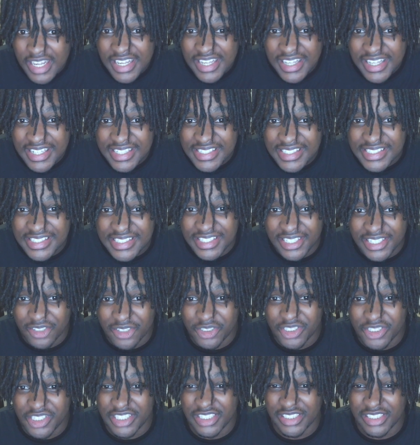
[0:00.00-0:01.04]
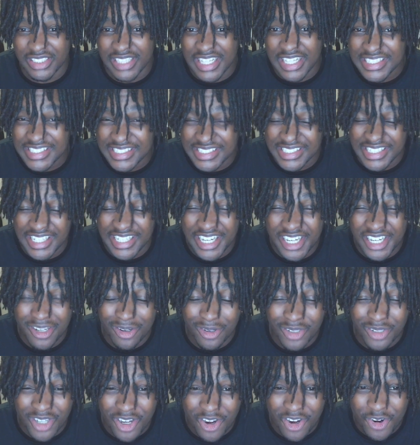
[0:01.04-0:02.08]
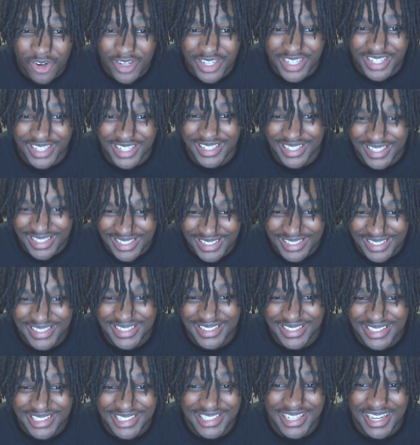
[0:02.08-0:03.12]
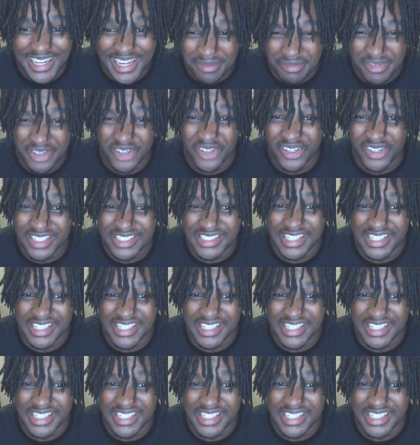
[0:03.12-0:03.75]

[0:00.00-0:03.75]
he still just lets his ego go and he damn near gets